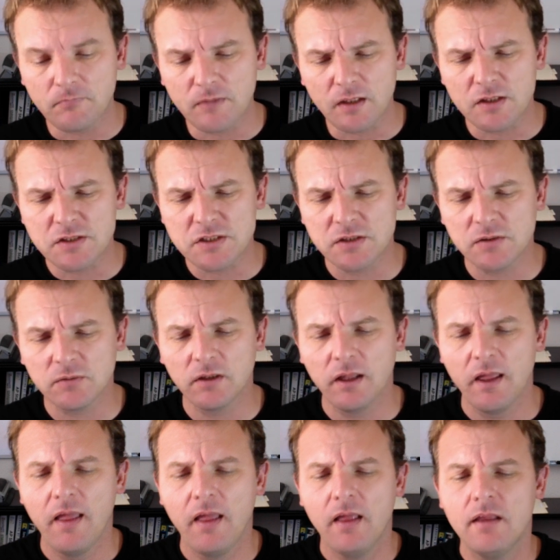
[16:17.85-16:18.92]
So
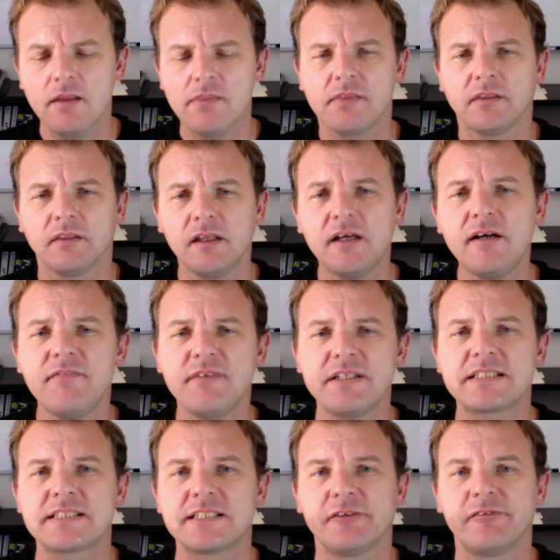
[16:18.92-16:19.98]
love in
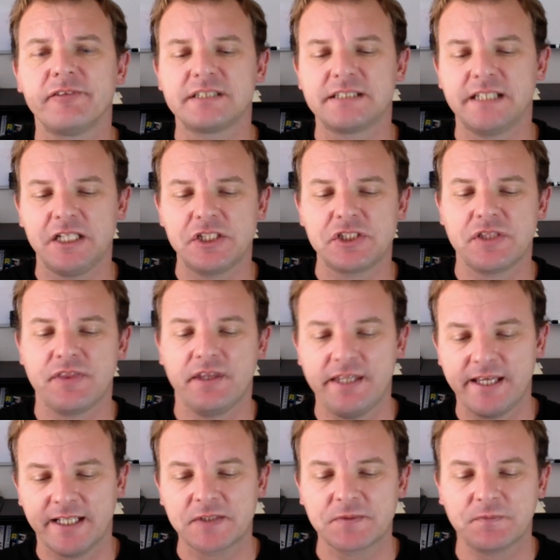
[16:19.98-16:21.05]
civilization, the
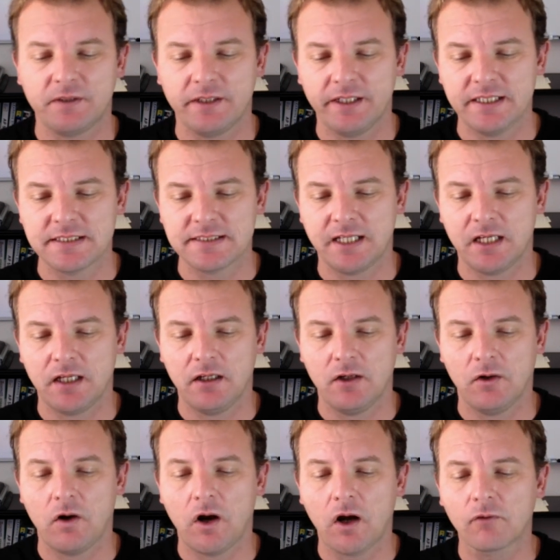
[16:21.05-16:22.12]
next one is that,
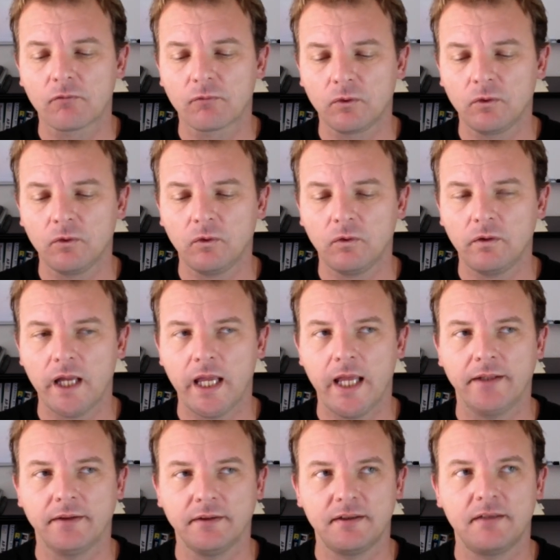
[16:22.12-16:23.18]
our role in
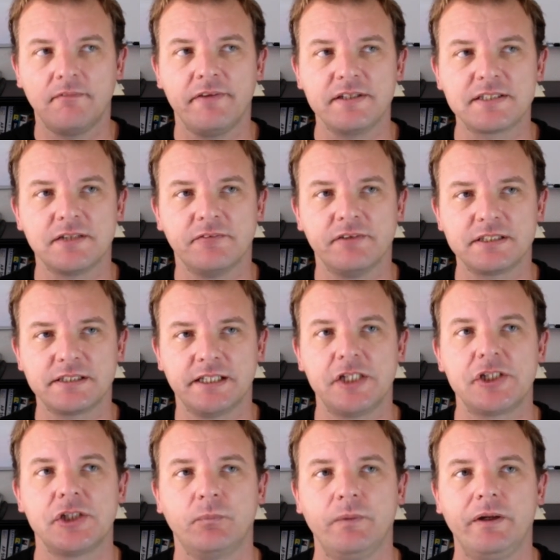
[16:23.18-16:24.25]
love in the
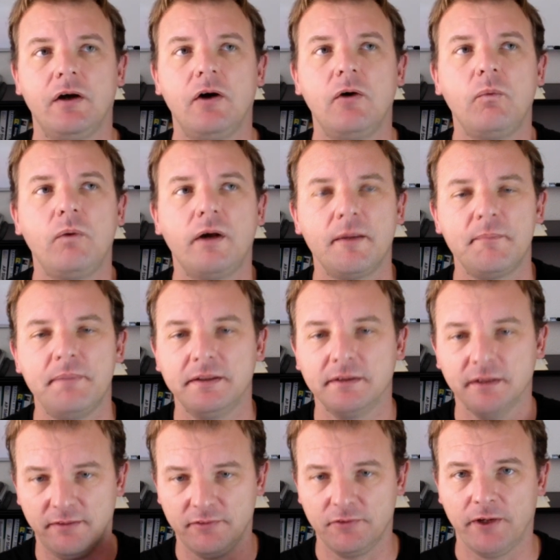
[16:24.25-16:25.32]
civilization, we all want to be
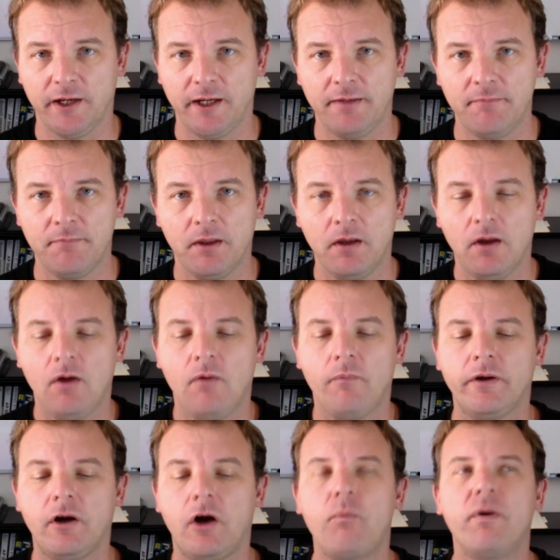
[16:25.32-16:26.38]
loved, right? We
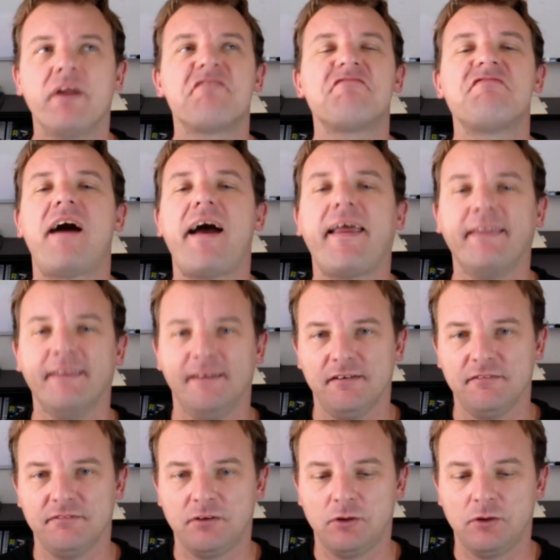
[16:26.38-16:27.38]
all want to find love.